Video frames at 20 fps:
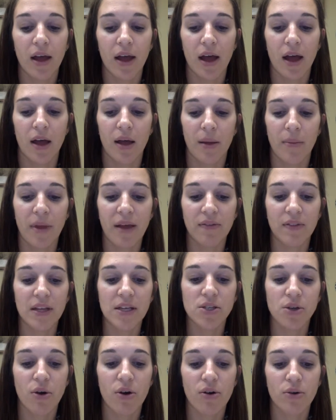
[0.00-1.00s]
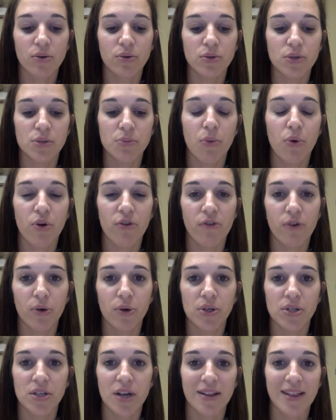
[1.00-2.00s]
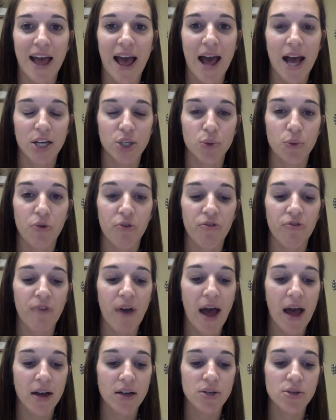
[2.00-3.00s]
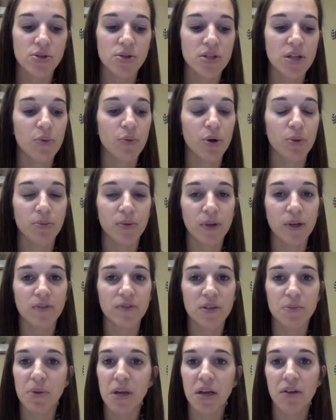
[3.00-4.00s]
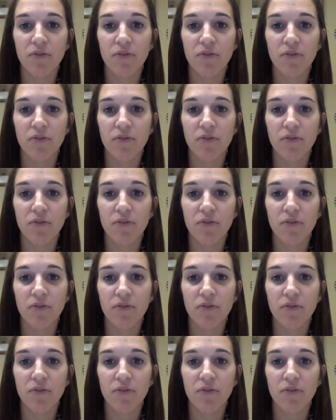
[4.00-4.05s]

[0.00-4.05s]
And these articles more focused on the actual factors that were believed to be